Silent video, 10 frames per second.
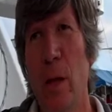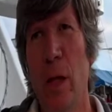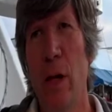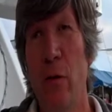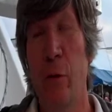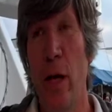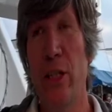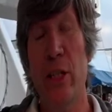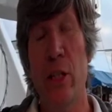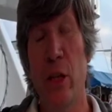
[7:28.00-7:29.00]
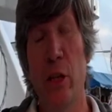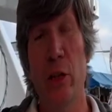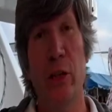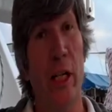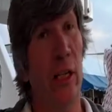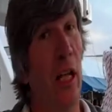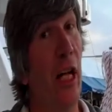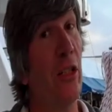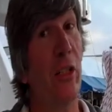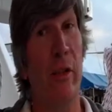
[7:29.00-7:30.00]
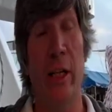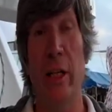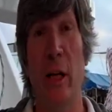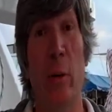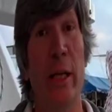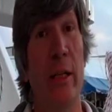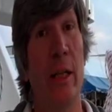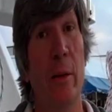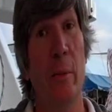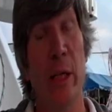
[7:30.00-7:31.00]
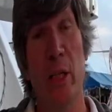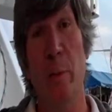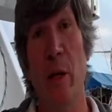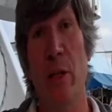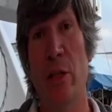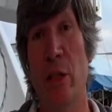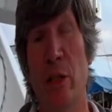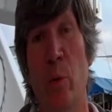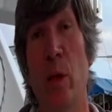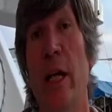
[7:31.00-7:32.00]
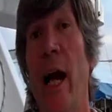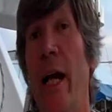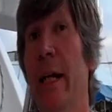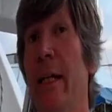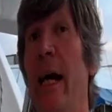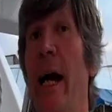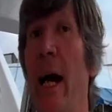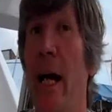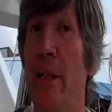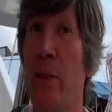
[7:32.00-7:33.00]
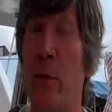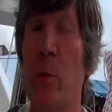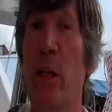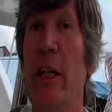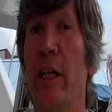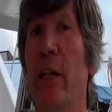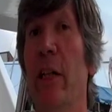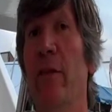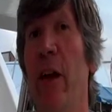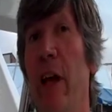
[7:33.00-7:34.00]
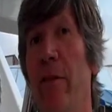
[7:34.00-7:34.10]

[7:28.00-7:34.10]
you know, for us it's a huge technological thing. You know, we get to be exposed to some really high-end guys, some really good FDA.